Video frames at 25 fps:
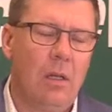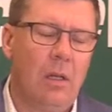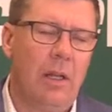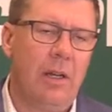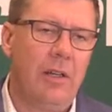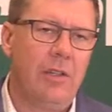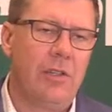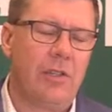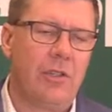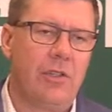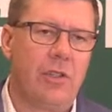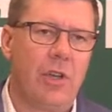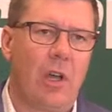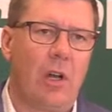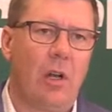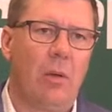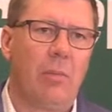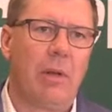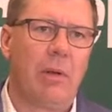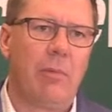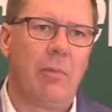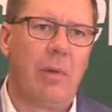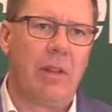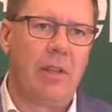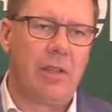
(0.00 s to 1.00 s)
Ladies and
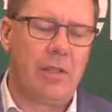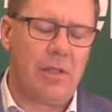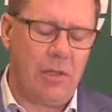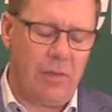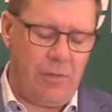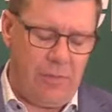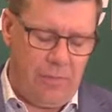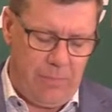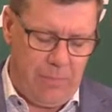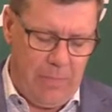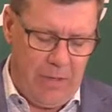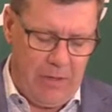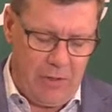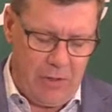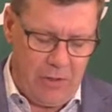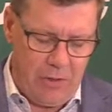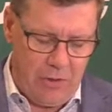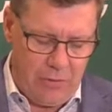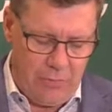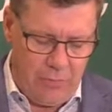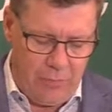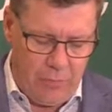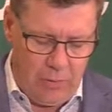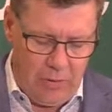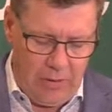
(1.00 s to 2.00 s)
gentlemen, when this measure
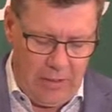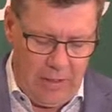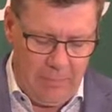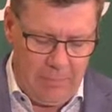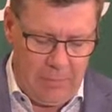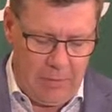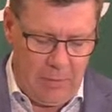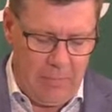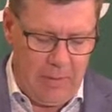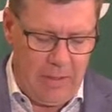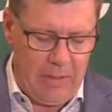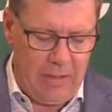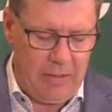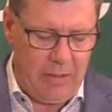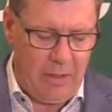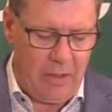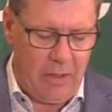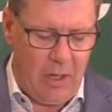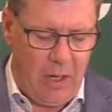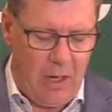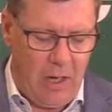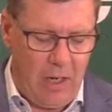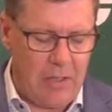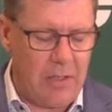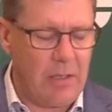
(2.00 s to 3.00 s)
is fully implemented, the
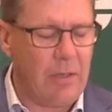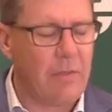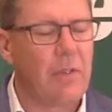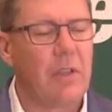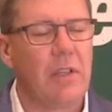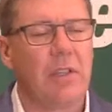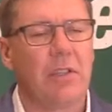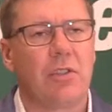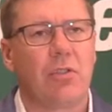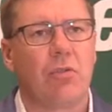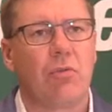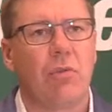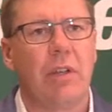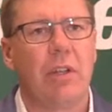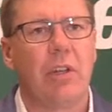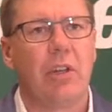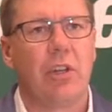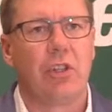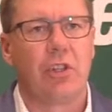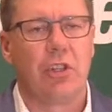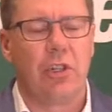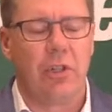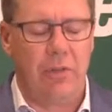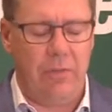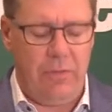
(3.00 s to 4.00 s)
cost of these 3
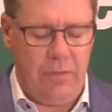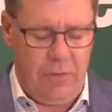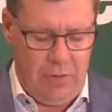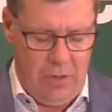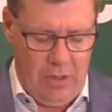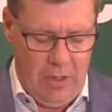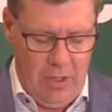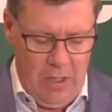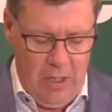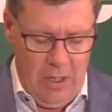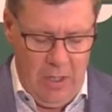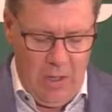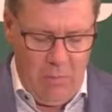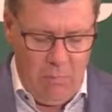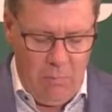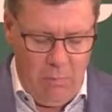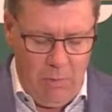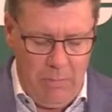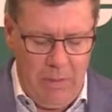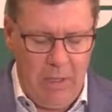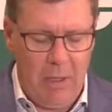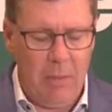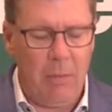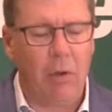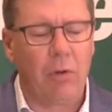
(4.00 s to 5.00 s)
initiatives
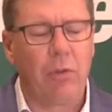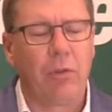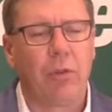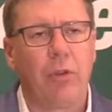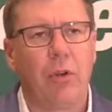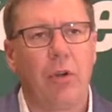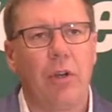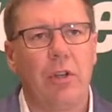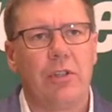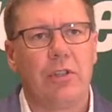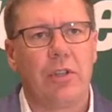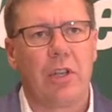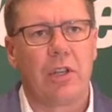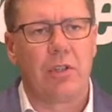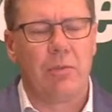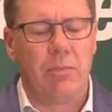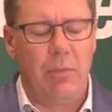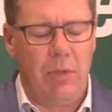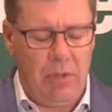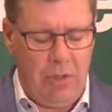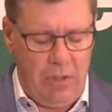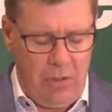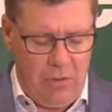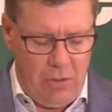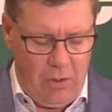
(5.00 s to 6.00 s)
will be about $36
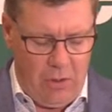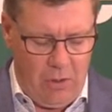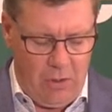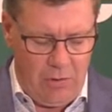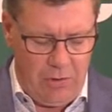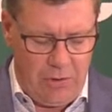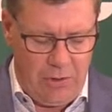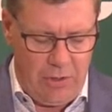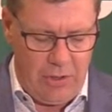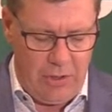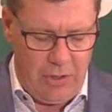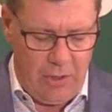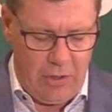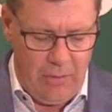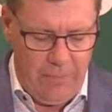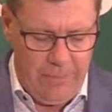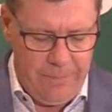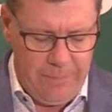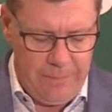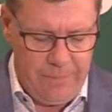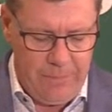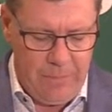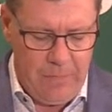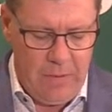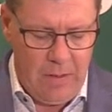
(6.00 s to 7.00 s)
million a year,
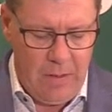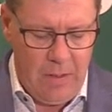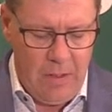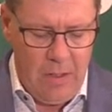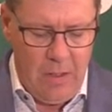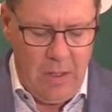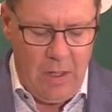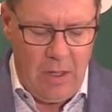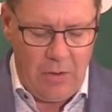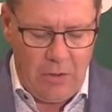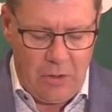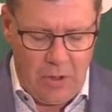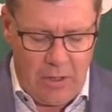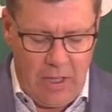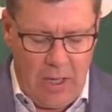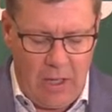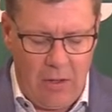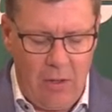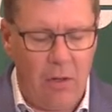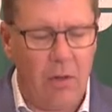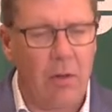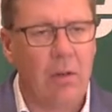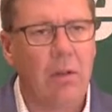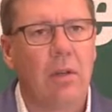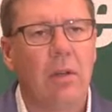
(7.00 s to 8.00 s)
and
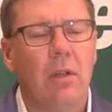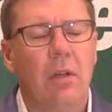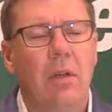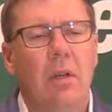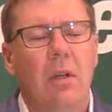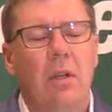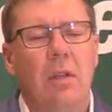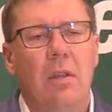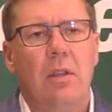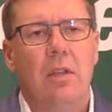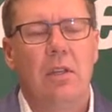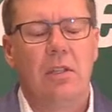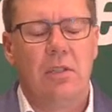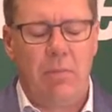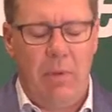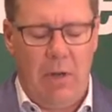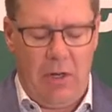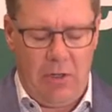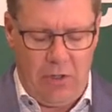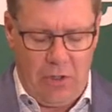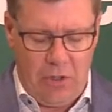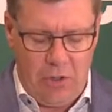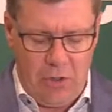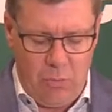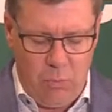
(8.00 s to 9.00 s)
together these
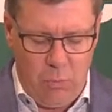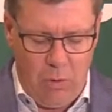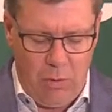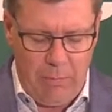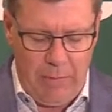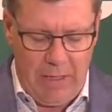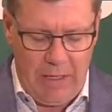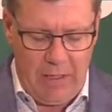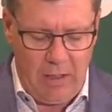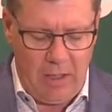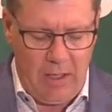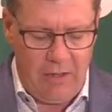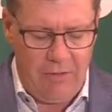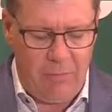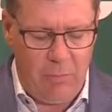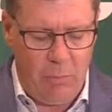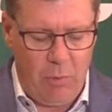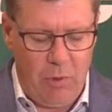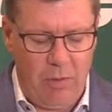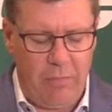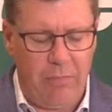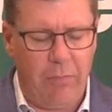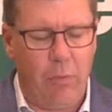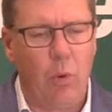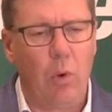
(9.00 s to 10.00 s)
measures will make life
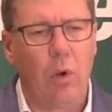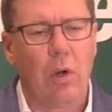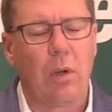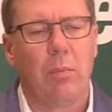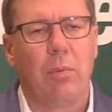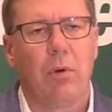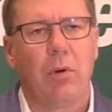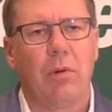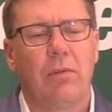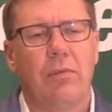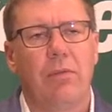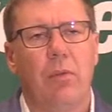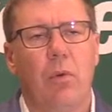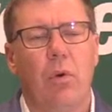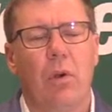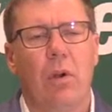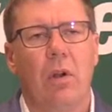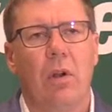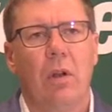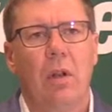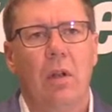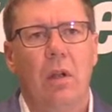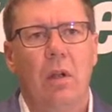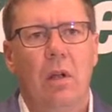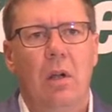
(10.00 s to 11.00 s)
more affordable
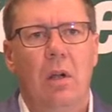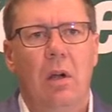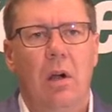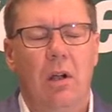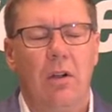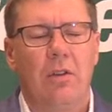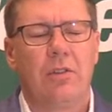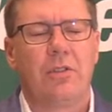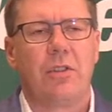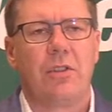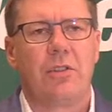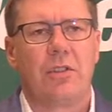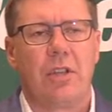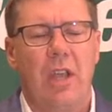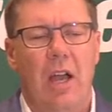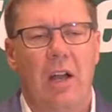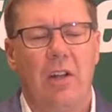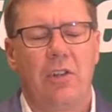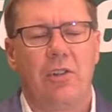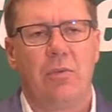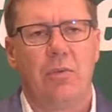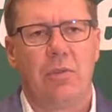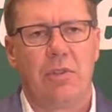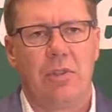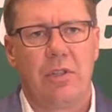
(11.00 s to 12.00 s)
for our
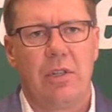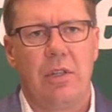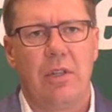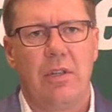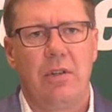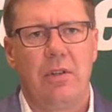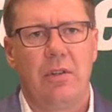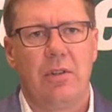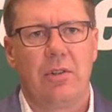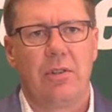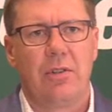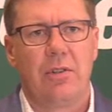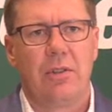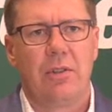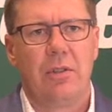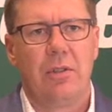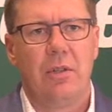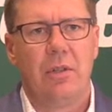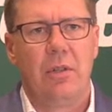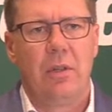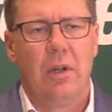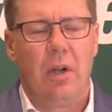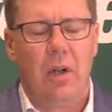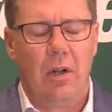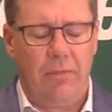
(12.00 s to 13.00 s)
Saskatchewan seniors,
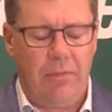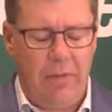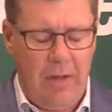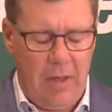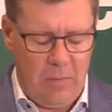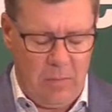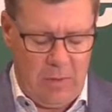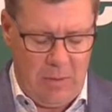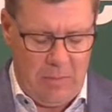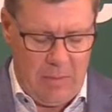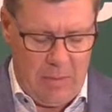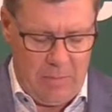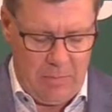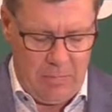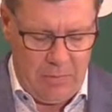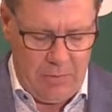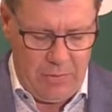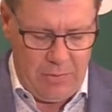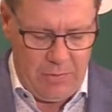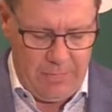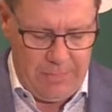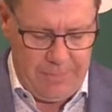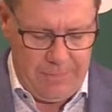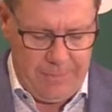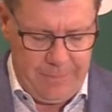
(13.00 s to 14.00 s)
our family
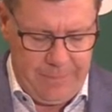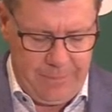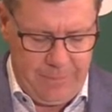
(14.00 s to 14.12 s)
members,